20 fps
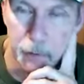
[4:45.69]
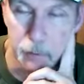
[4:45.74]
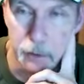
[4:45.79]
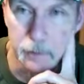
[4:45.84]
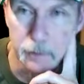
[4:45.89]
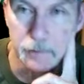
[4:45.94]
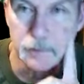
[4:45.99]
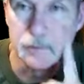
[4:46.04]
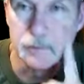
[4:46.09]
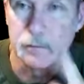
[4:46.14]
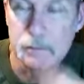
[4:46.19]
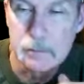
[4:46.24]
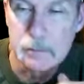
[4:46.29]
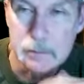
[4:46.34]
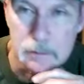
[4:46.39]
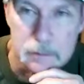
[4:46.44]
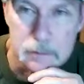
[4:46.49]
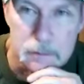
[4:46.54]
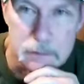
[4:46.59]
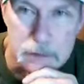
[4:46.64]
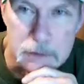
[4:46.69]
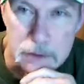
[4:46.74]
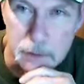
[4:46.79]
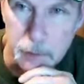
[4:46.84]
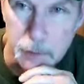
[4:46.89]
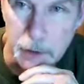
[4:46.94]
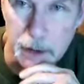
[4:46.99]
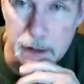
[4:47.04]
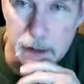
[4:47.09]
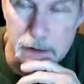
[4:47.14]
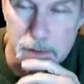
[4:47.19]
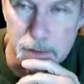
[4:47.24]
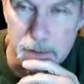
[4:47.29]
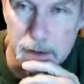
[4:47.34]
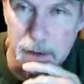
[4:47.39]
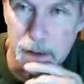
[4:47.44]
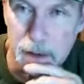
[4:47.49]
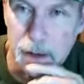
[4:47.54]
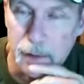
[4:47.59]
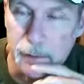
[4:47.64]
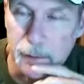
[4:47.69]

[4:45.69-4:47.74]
would have surprised me.